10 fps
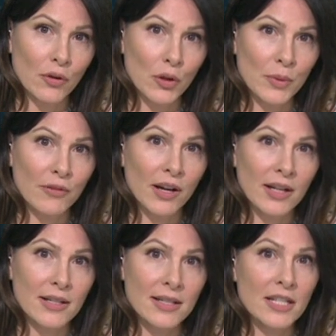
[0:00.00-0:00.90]
group of
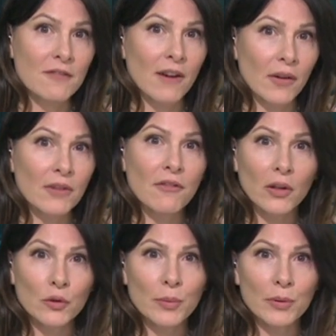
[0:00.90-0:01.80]
islands is very
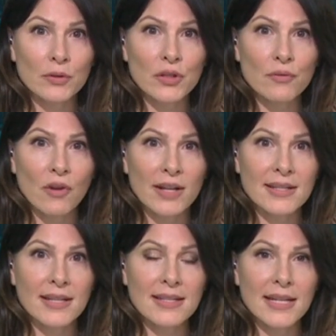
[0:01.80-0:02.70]
vulnerable to
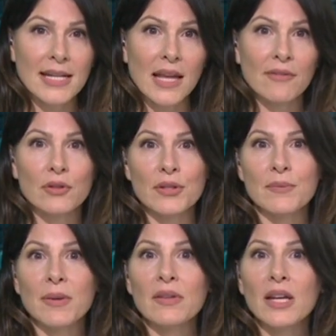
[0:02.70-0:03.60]
rising sea
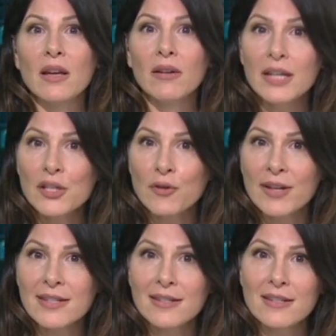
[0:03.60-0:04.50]
levels, and their youngest
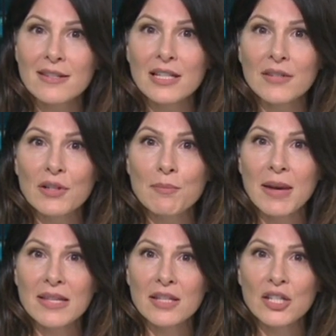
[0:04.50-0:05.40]
residents delivered a
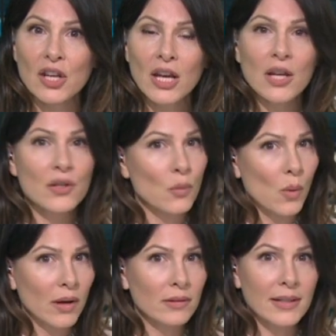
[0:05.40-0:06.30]
message to
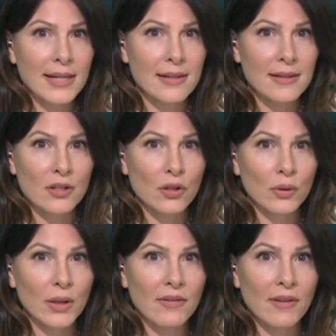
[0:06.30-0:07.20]
world leaders
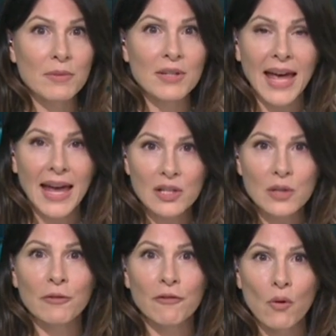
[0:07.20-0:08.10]
calling them to
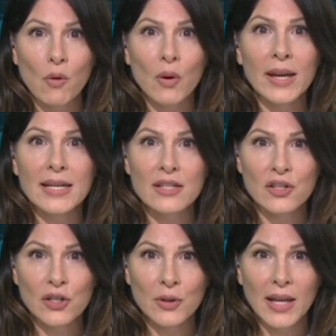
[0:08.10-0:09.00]
act before it is
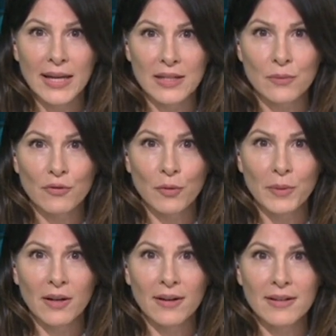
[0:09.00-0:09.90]
too late. Well, from
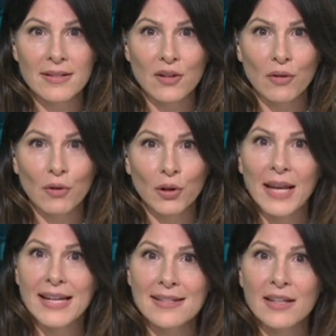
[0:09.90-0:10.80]
the islands, our royal
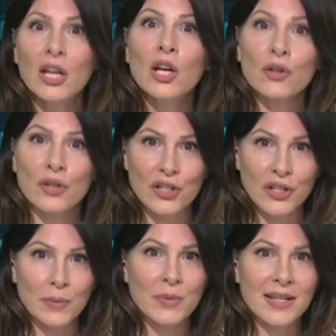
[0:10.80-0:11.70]
editor Chris
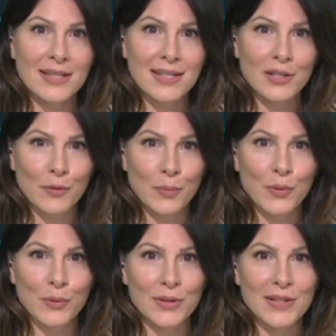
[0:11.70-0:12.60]
Shipp sends this
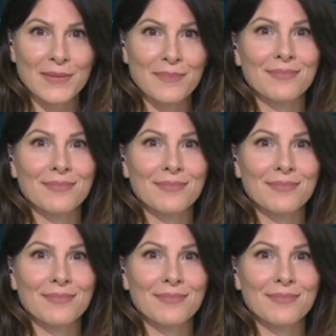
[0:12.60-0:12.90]
report.